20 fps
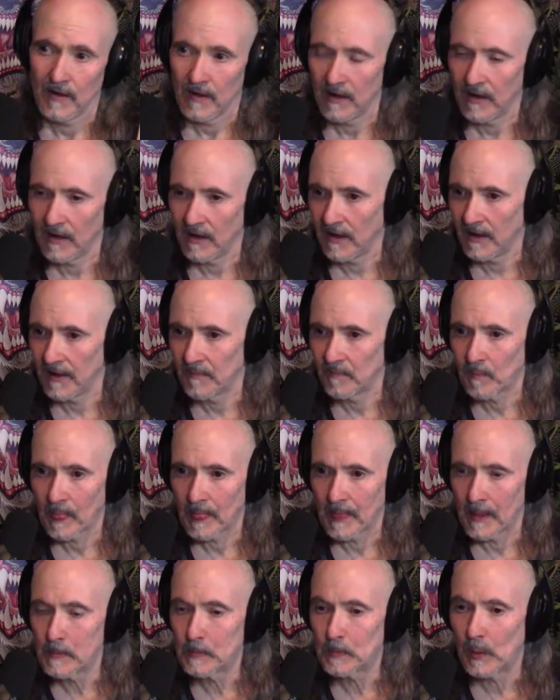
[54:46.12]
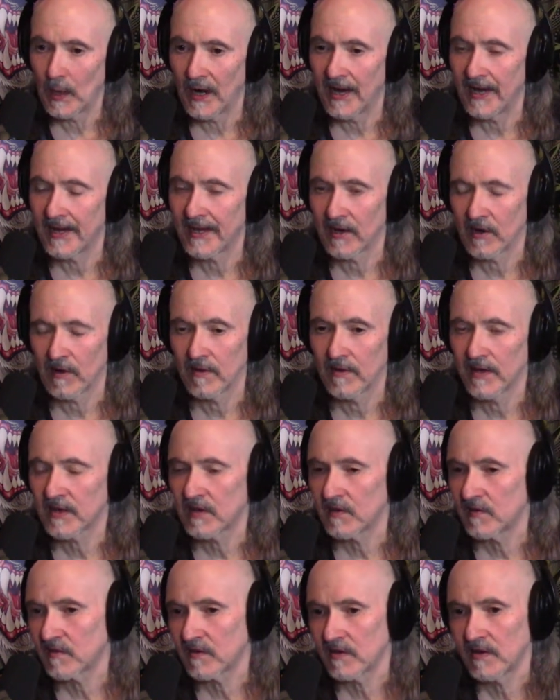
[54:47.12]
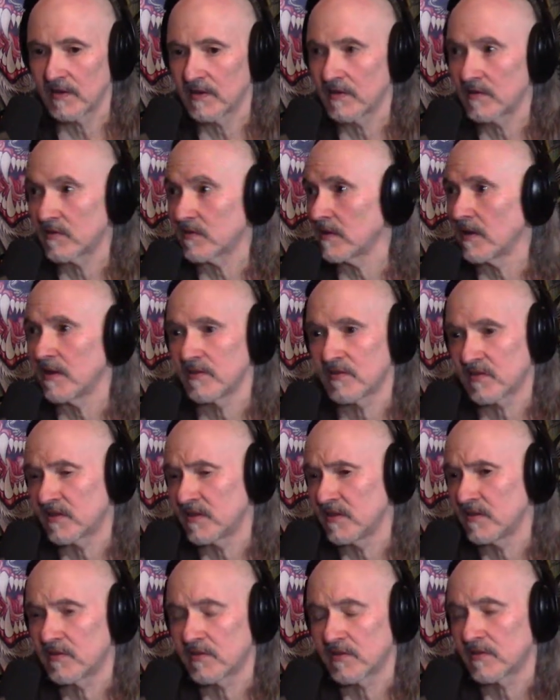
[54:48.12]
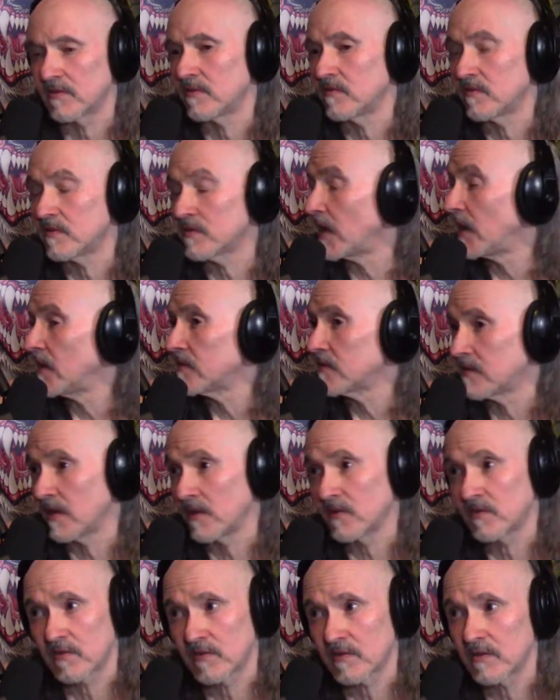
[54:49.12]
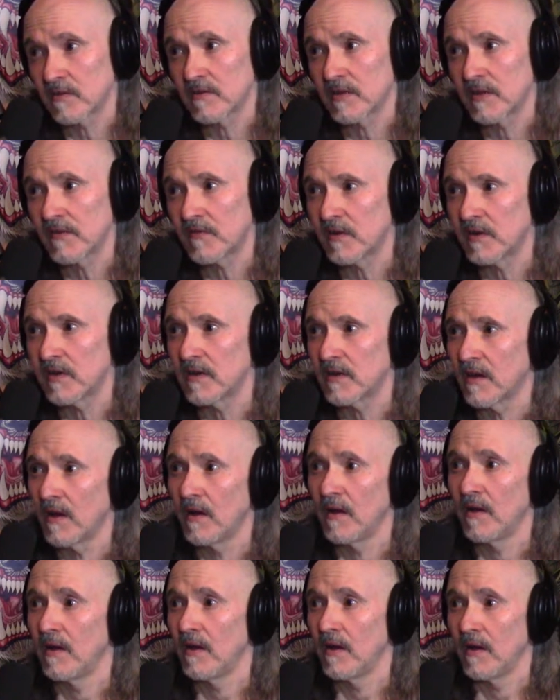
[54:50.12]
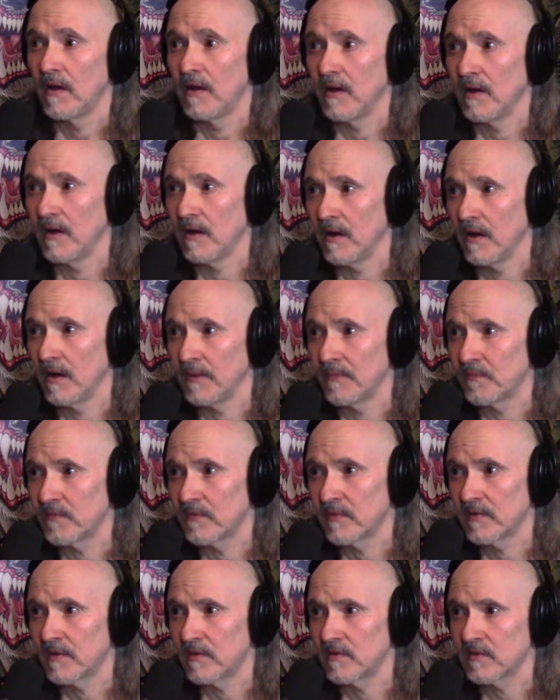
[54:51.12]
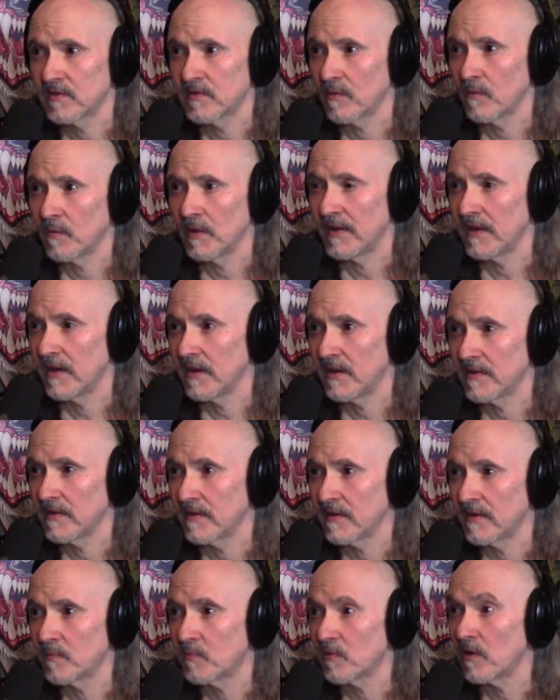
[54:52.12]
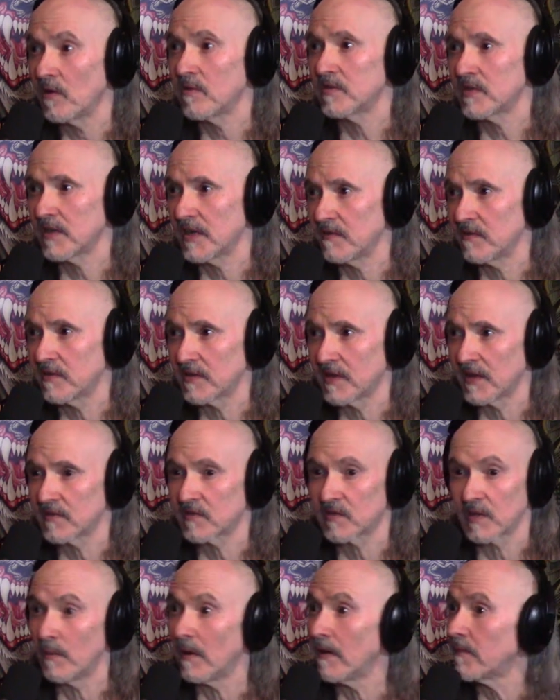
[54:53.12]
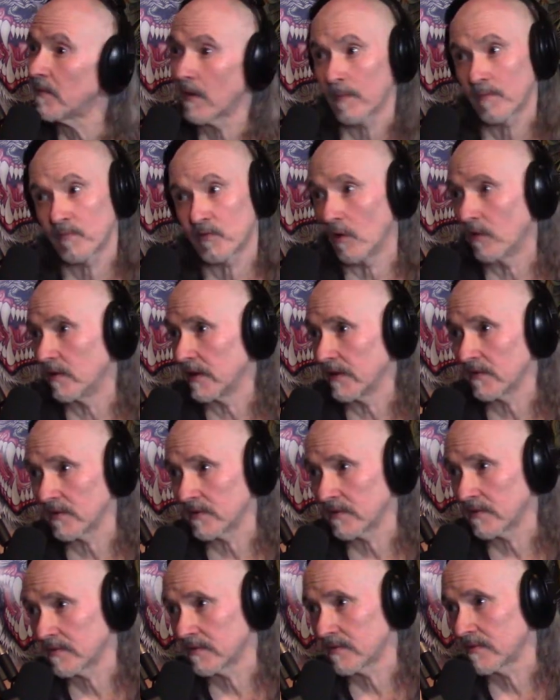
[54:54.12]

Um, but you know, like you said, there's in certain states things are still different. Um, there's just the way they, they their are. approach and everything. Some of them don't even